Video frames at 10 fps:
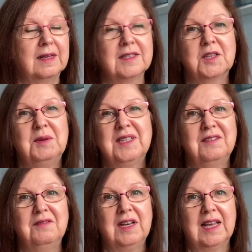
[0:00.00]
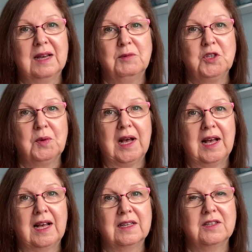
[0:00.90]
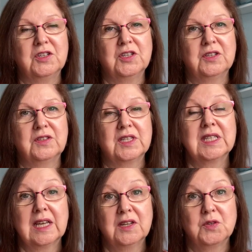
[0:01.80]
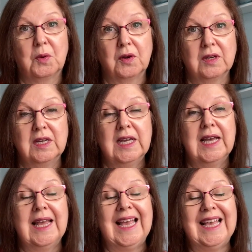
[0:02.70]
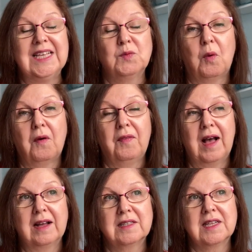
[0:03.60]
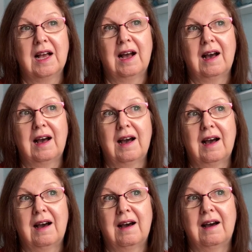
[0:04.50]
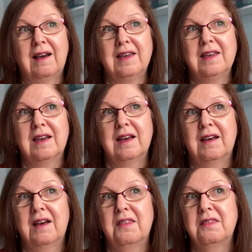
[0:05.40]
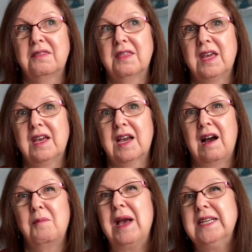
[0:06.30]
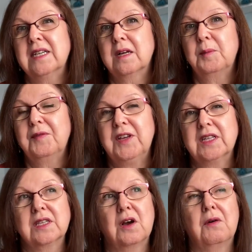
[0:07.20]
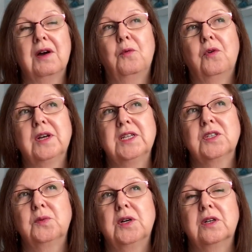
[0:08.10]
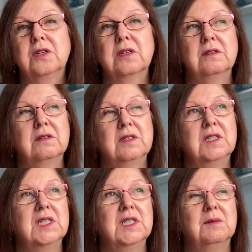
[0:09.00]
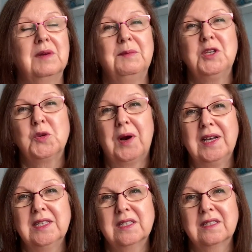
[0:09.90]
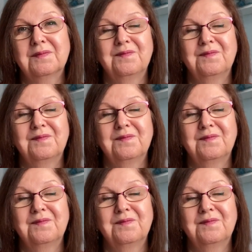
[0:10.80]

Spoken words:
so it didn't really get much wear. And the second one is one that I think I made it a couple of years ago. I wore it to work maybe twice,